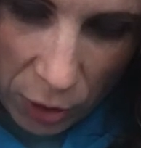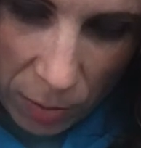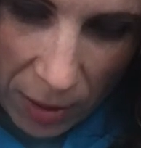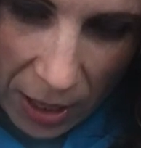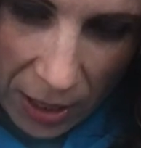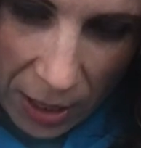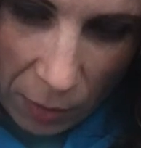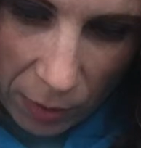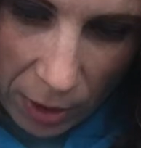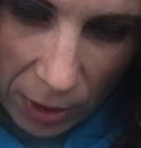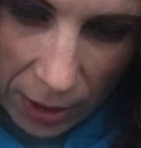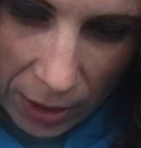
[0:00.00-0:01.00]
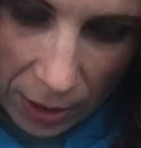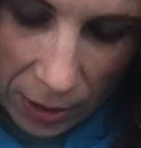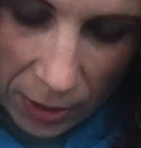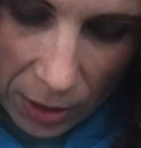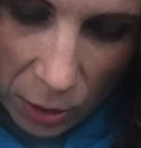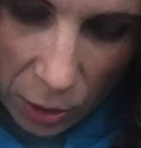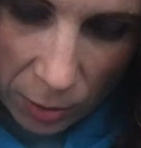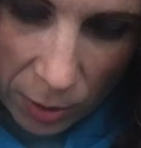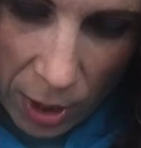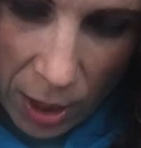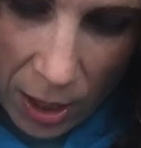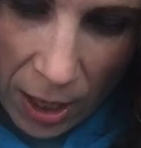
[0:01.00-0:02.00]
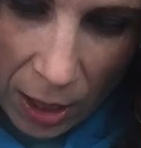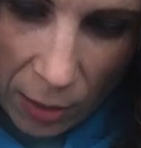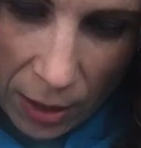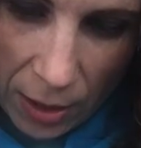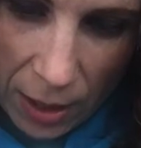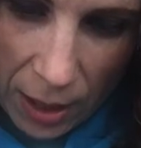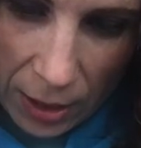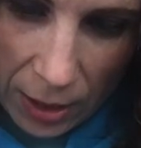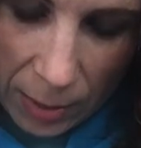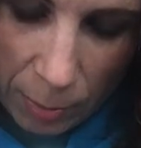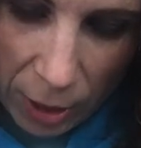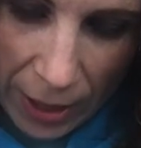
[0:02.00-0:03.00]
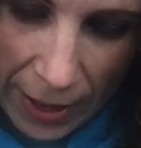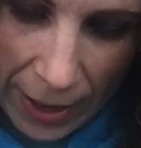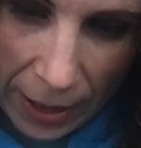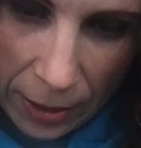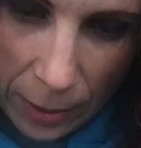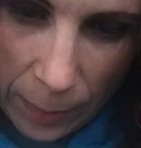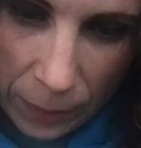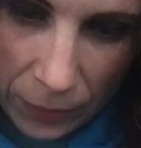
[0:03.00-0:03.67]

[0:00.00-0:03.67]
the paint out and I'll get a center area that is blank.